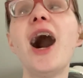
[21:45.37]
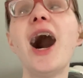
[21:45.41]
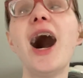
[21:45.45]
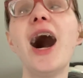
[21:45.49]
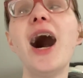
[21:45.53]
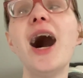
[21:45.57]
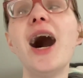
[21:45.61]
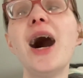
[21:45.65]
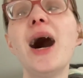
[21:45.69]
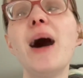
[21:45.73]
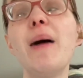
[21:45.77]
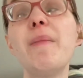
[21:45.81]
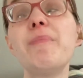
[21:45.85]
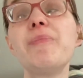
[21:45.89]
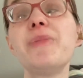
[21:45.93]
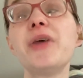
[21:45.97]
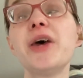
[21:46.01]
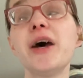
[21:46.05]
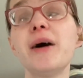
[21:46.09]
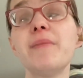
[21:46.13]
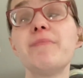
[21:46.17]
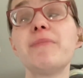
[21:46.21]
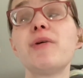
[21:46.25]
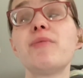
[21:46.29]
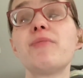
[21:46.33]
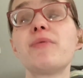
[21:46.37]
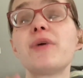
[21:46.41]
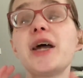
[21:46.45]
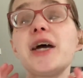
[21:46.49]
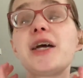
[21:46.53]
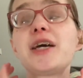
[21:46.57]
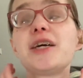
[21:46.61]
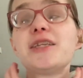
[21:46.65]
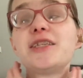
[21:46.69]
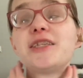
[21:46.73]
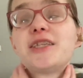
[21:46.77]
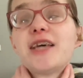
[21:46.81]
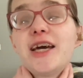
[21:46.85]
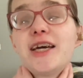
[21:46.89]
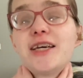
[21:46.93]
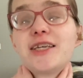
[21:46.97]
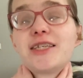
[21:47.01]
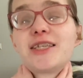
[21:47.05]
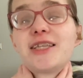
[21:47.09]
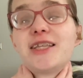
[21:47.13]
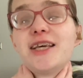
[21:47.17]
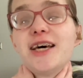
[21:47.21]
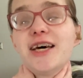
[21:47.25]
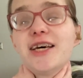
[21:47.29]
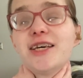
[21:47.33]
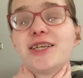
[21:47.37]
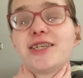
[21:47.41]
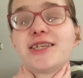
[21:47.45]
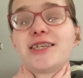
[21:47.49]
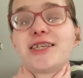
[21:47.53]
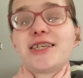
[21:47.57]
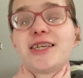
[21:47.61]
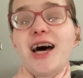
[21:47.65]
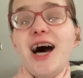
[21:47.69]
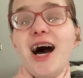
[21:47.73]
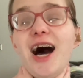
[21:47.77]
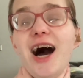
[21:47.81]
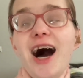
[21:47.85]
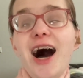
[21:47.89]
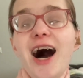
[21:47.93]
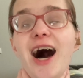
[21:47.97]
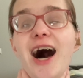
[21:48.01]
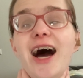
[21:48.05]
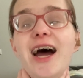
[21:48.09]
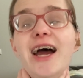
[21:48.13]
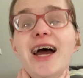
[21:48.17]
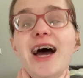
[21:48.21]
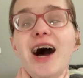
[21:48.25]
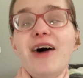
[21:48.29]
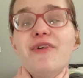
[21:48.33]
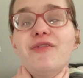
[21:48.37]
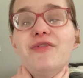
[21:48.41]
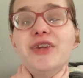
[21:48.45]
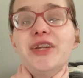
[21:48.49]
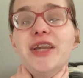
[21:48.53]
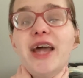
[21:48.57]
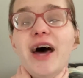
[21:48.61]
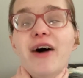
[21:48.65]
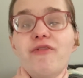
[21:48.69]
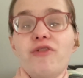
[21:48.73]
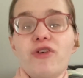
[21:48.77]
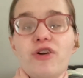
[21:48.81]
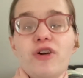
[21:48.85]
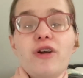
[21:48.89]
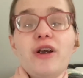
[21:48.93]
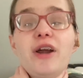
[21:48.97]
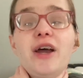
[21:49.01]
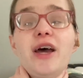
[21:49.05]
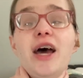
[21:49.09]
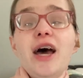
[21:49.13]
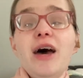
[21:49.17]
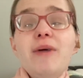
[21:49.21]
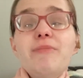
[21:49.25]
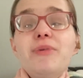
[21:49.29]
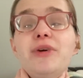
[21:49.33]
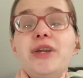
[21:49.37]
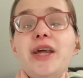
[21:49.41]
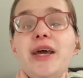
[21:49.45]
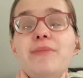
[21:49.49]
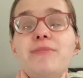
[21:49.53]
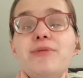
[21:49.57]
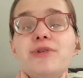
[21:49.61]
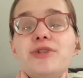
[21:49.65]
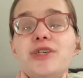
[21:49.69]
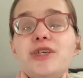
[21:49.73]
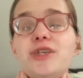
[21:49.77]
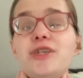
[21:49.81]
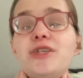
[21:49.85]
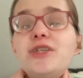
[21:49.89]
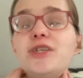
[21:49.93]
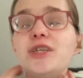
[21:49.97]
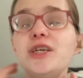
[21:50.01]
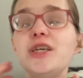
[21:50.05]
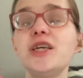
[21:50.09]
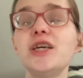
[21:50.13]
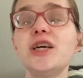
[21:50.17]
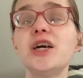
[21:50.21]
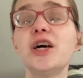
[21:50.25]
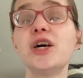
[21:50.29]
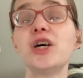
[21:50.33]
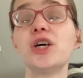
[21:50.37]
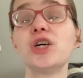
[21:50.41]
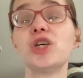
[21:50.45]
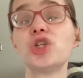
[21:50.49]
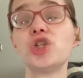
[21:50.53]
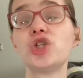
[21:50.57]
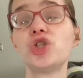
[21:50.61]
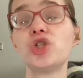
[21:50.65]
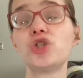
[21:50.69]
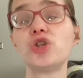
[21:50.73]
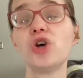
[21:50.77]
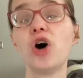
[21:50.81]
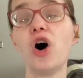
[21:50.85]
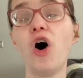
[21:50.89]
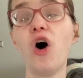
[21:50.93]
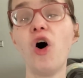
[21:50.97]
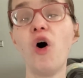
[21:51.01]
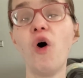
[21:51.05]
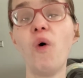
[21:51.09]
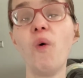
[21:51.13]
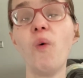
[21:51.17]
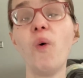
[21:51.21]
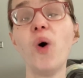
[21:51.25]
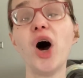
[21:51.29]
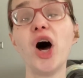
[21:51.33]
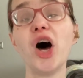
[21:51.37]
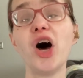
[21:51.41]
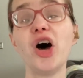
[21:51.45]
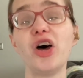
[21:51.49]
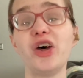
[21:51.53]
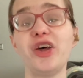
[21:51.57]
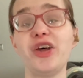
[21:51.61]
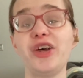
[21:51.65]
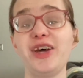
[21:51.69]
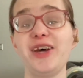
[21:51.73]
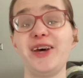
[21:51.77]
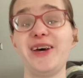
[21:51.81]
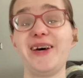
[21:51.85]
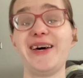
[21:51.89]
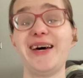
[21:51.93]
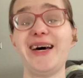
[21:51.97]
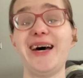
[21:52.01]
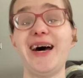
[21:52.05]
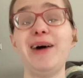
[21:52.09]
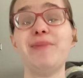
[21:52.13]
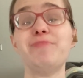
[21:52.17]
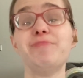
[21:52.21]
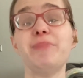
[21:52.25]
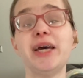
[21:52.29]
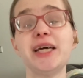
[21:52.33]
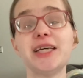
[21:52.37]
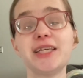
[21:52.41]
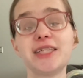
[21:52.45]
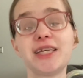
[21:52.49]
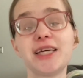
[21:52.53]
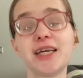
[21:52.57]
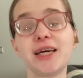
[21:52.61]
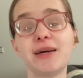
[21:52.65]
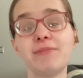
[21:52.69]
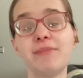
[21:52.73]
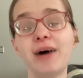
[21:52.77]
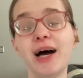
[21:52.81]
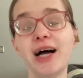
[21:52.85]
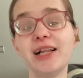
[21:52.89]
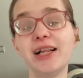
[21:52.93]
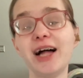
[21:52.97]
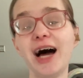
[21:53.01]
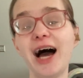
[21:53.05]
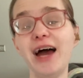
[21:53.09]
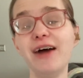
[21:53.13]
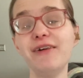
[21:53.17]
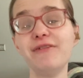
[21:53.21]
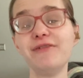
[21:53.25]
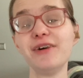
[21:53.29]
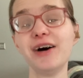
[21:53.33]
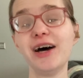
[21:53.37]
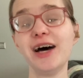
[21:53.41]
But what I can say is this, I have never been able to see so amazing in my life.